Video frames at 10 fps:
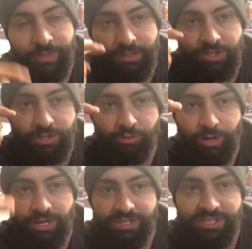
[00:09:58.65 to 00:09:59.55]
and just
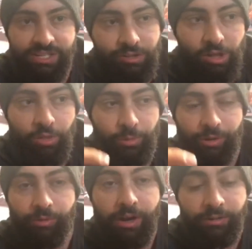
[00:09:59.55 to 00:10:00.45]
create a seal all the way
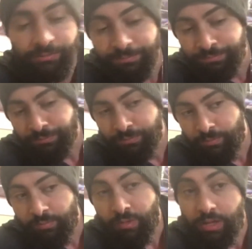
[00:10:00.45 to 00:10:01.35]
around.
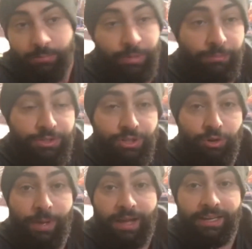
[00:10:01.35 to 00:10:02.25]
But I'm just gonna
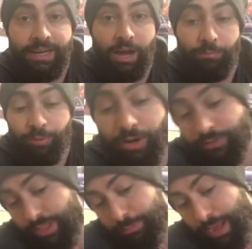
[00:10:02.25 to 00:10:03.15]
go back in now and
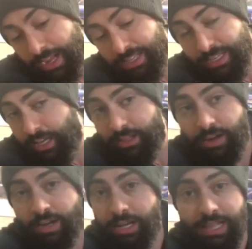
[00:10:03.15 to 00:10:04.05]
everything back
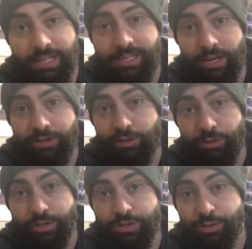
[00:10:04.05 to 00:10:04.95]
together, and that's how you
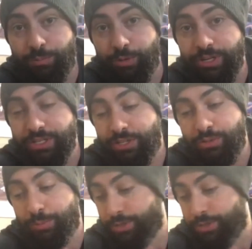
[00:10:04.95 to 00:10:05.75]
do it. Super easy, super